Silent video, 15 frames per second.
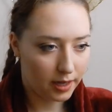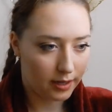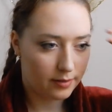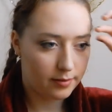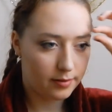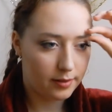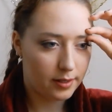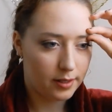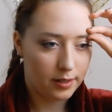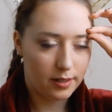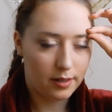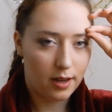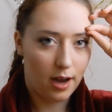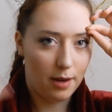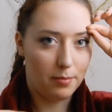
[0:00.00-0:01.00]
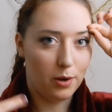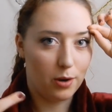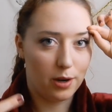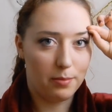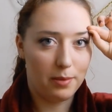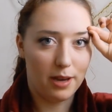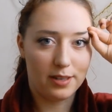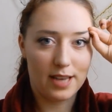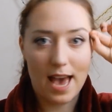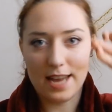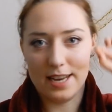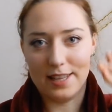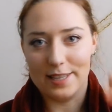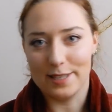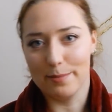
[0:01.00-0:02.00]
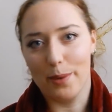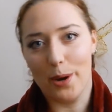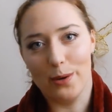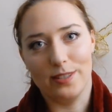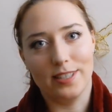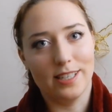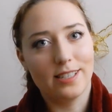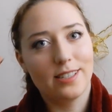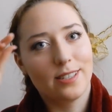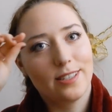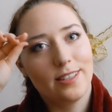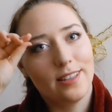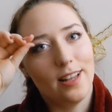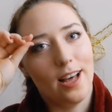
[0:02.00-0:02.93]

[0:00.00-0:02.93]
but I'm not going to be able to edit this and post this